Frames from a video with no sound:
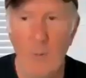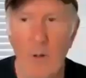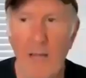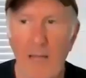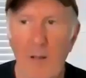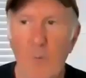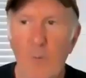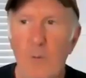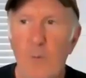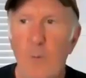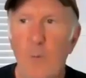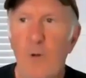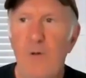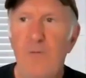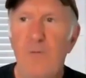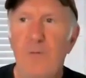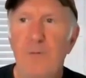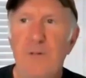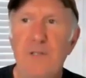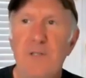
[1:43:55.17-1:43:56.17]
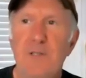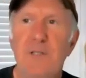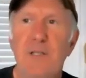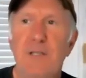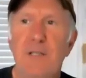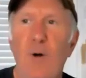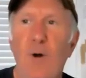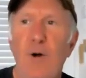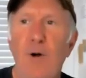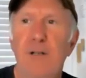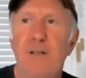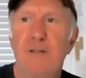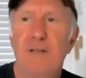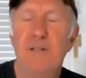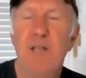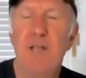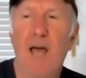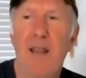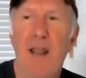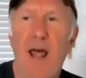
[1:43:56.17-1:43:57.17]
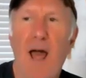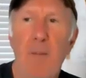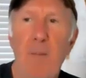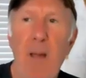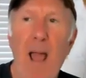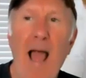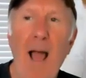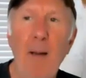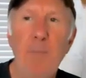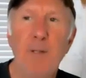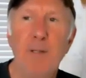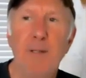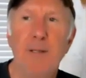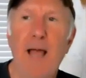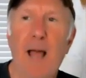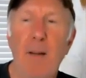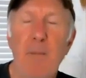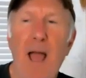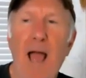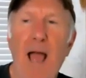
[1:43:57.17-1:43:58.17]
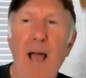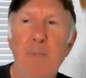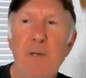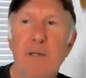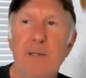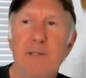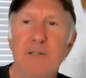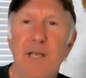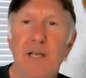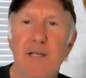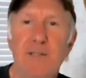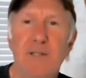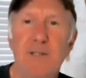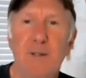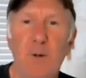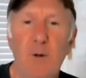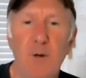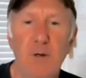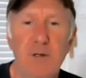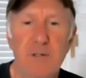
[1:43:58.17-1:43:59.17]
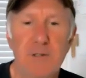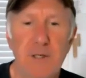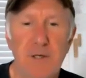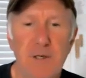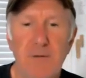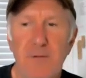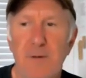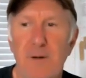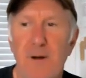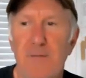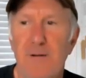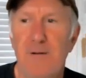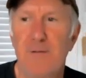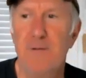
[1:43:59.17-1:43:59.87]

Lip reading: Well, hey, I'm happy to say it's the longest interview I've